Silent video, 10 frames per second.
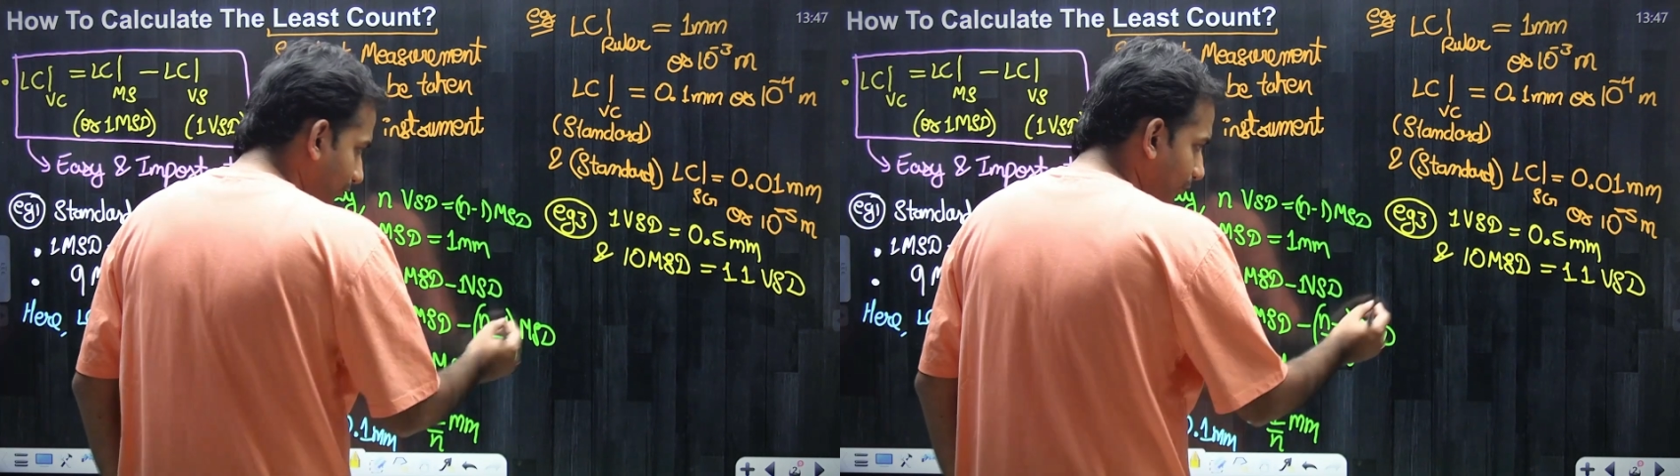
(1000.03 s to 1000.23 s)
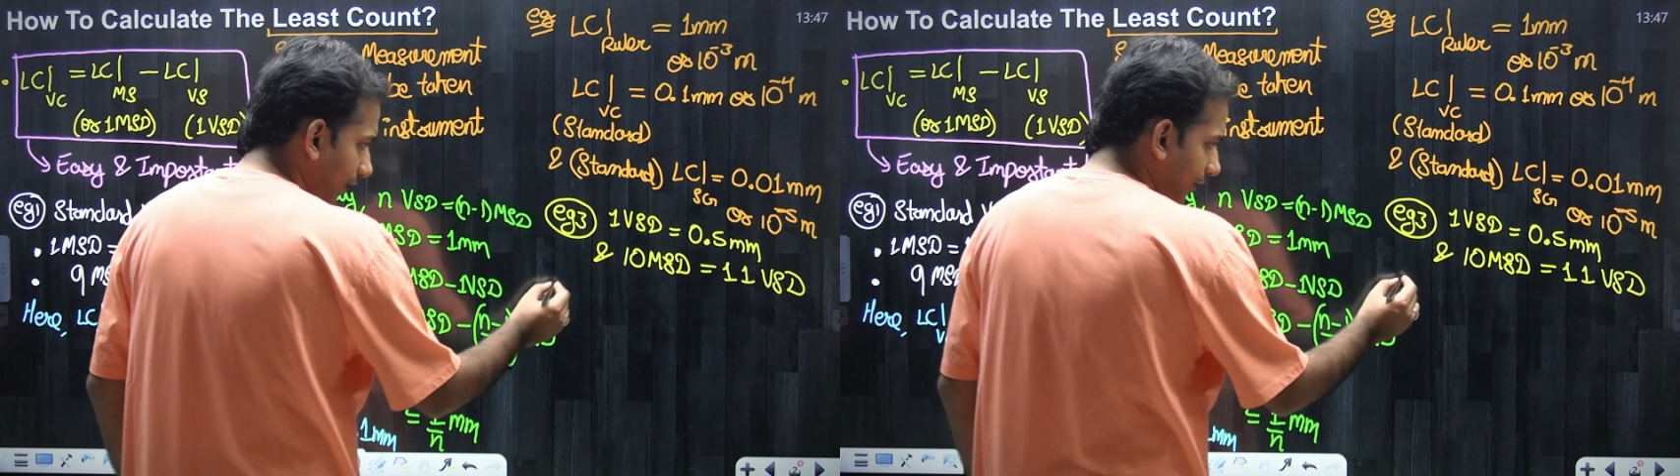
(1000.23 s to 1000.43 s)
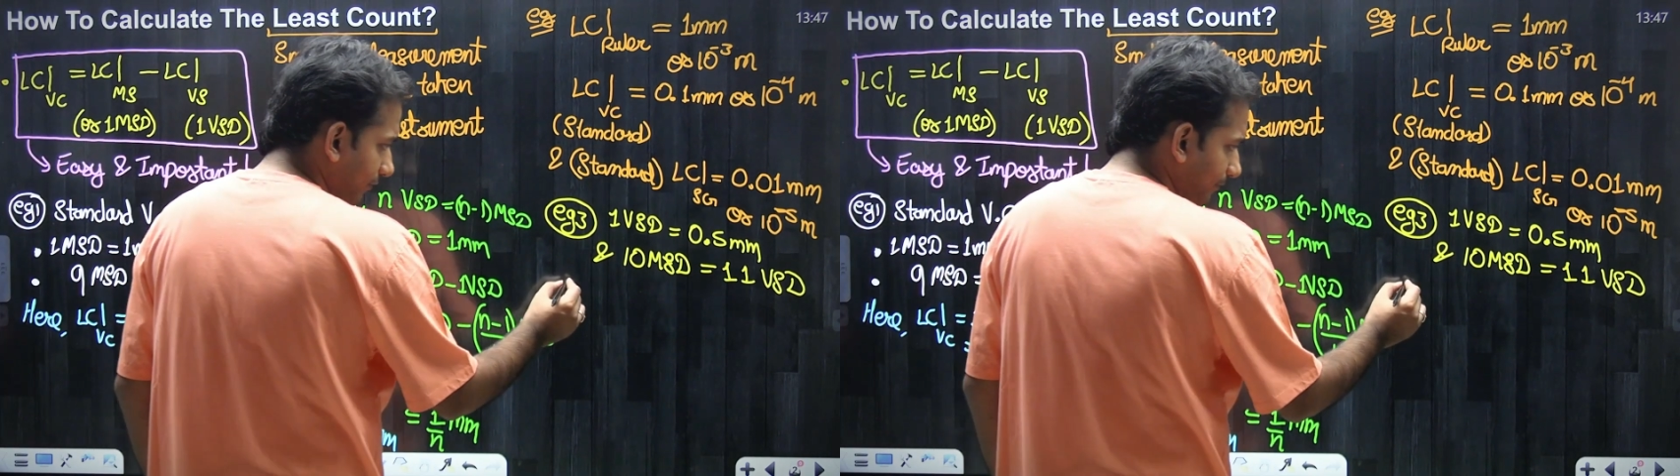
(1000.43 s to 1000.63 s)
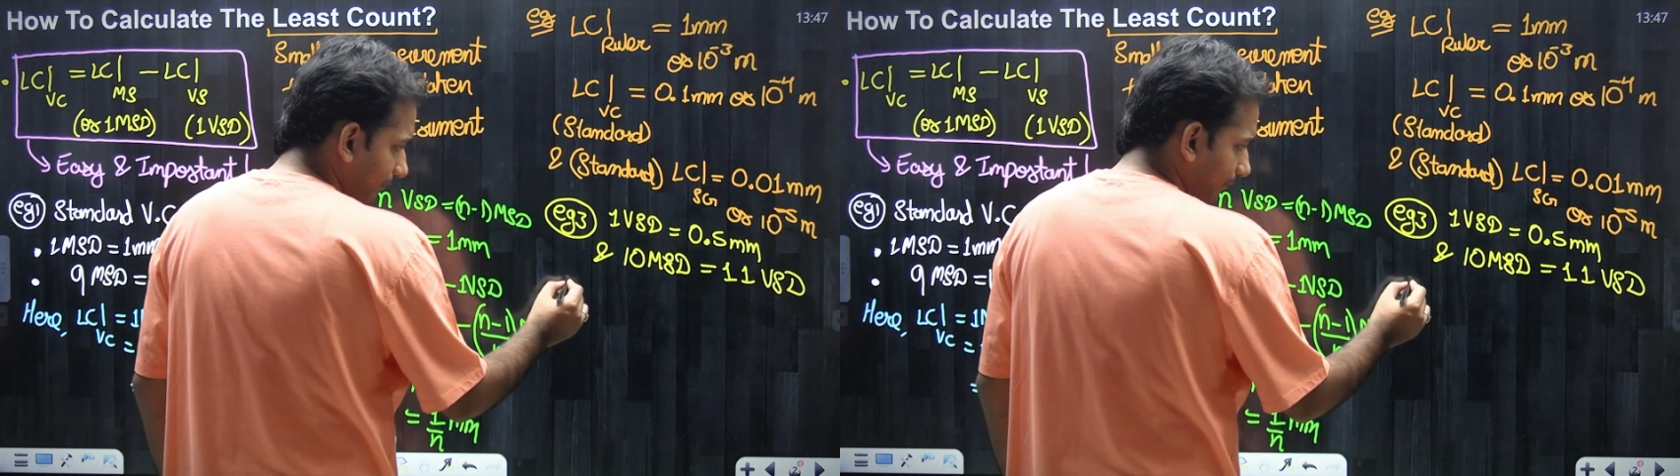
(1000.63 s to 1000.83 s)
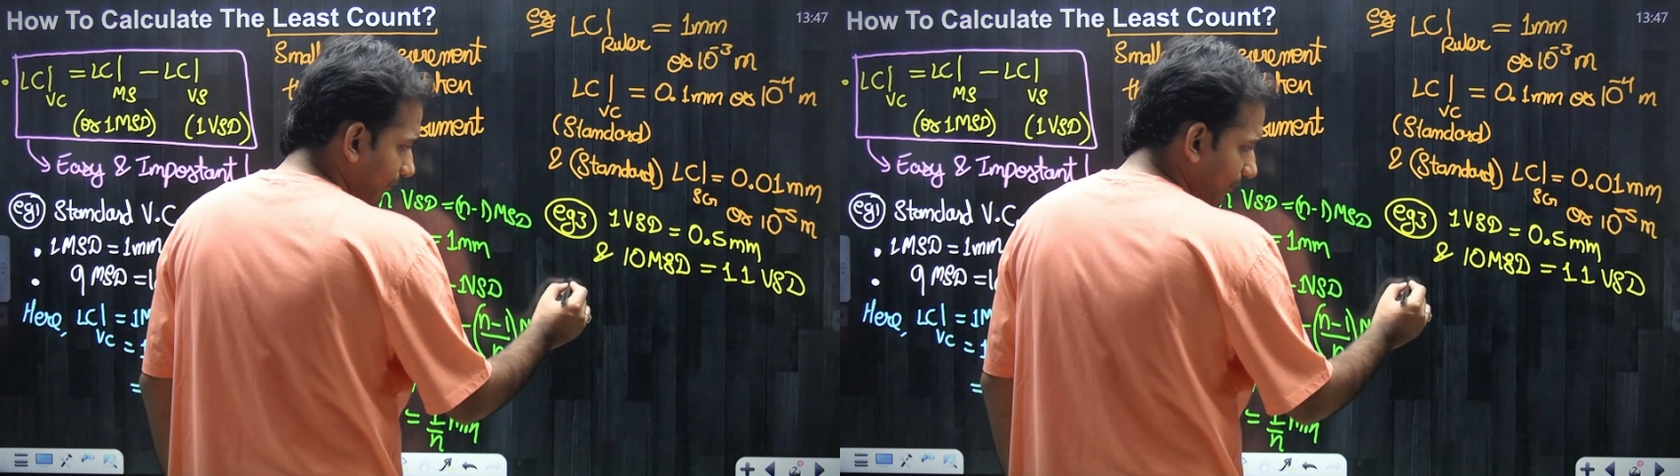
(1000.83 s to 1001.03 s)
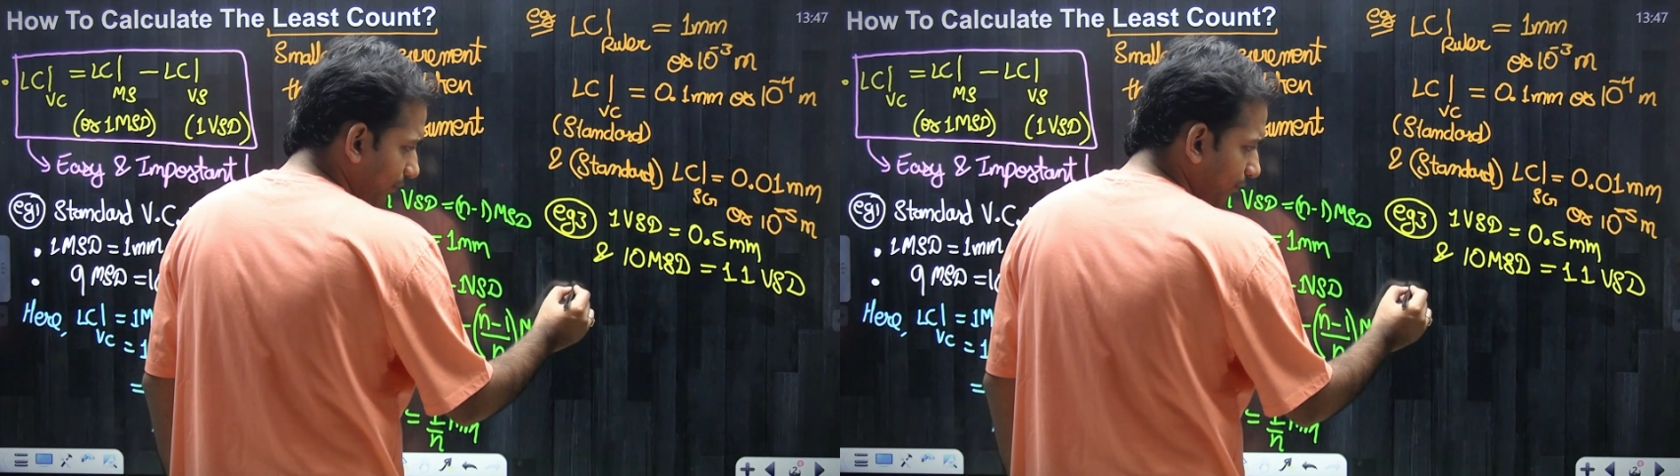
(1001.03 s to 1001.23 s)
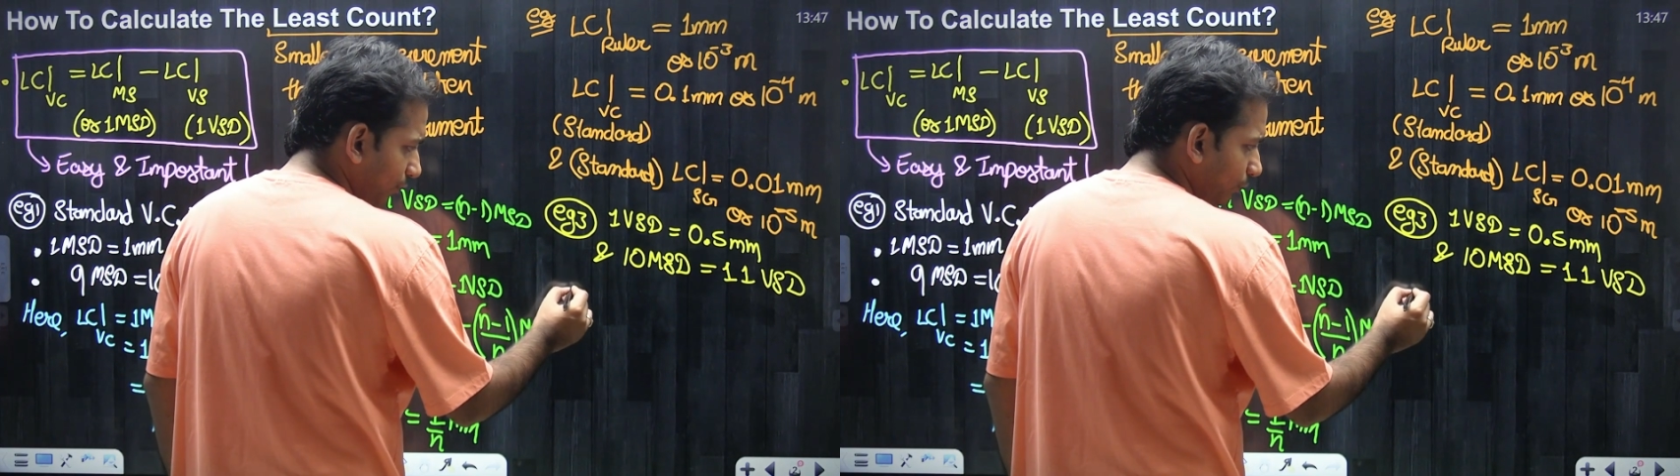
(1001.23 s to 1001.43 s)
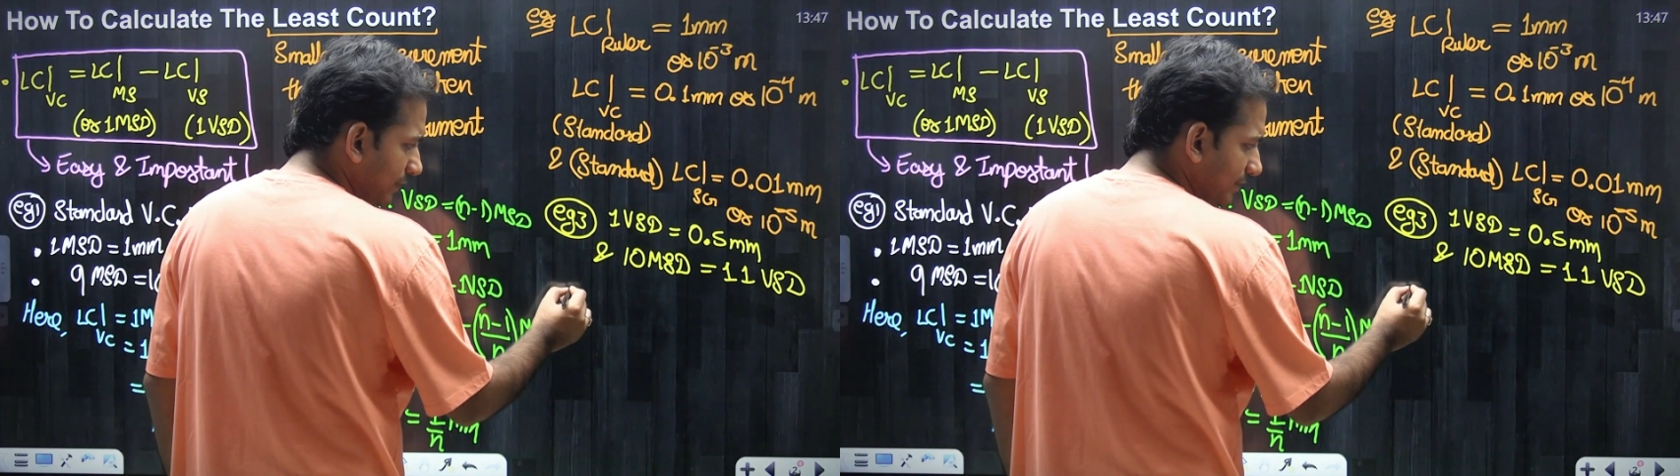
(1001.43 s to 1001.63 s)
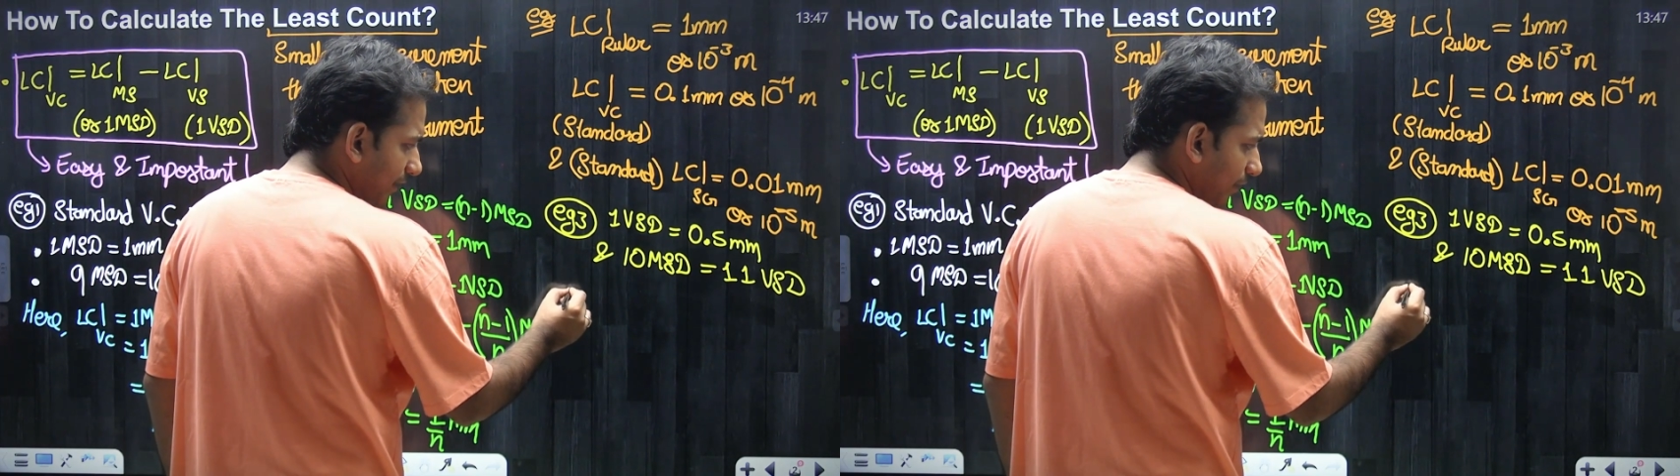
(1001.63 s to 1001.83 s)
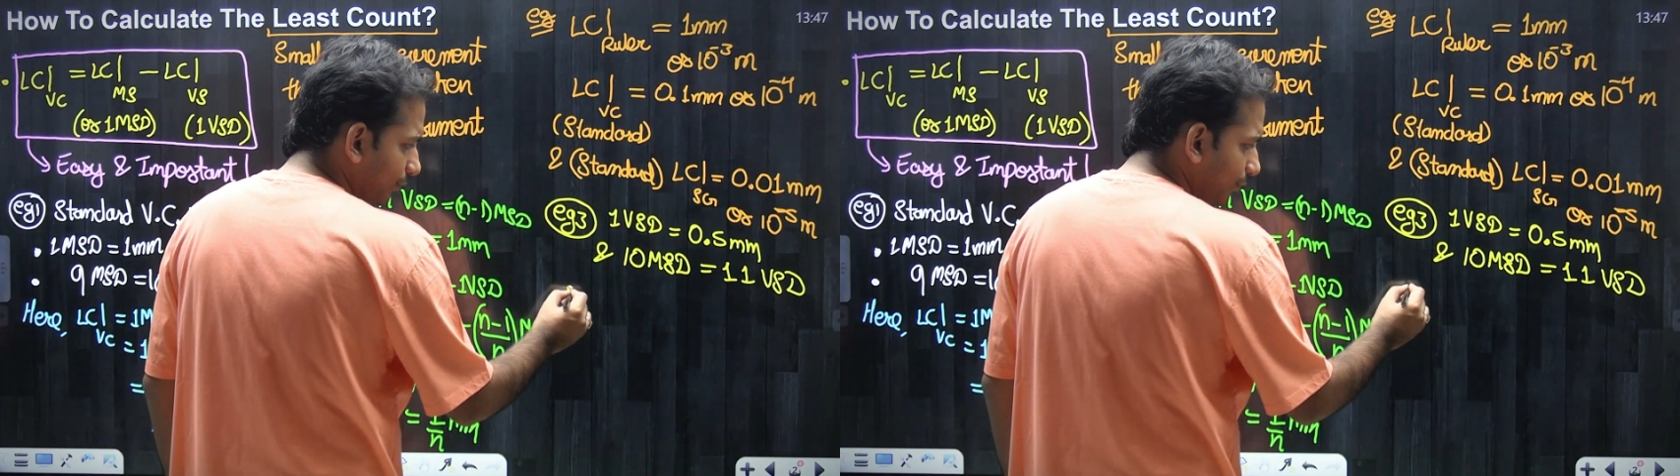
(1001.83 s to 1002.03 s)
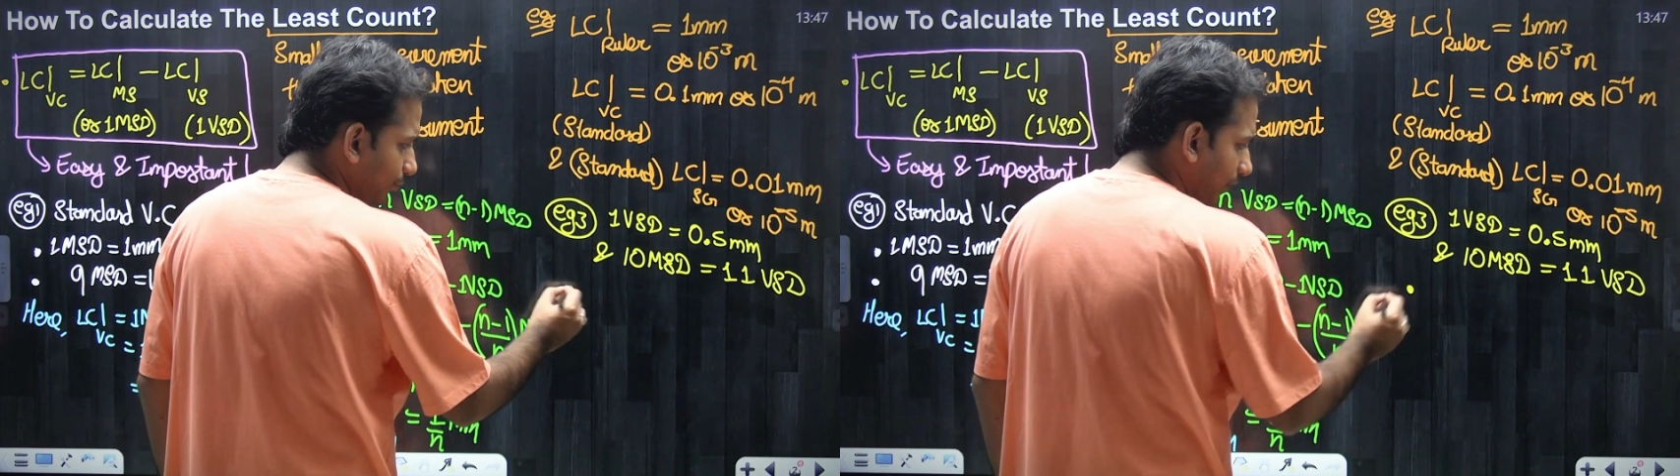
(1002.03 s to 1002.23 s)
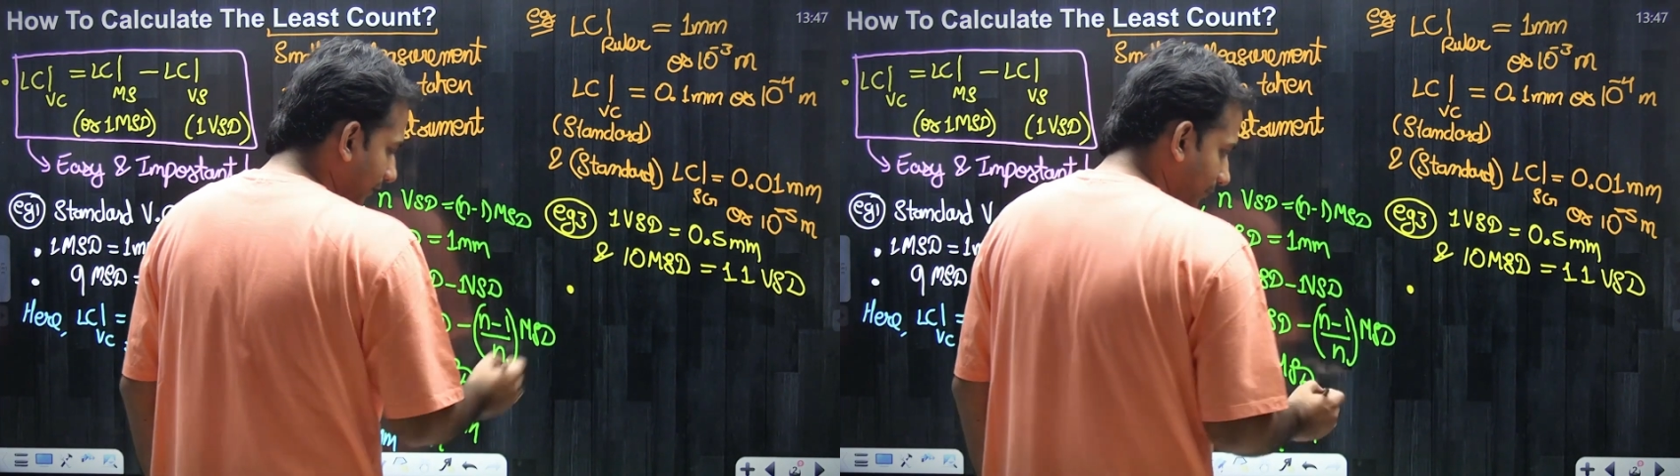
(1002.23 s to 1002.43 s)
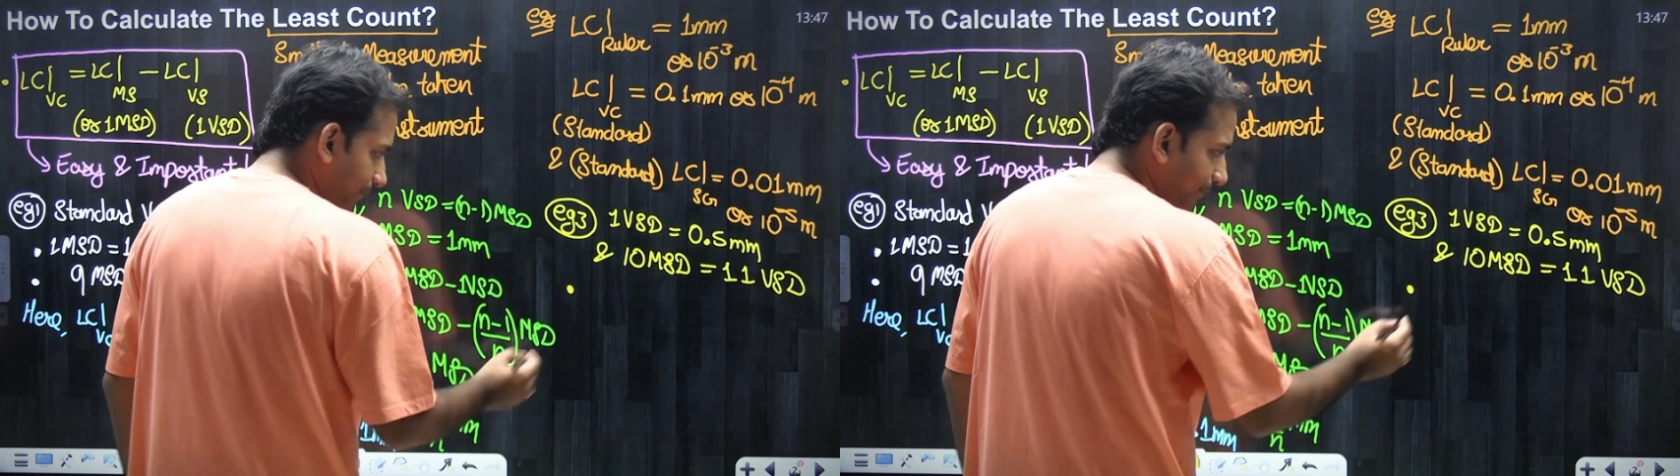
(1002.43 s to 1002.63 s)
do here, you will say how to do that.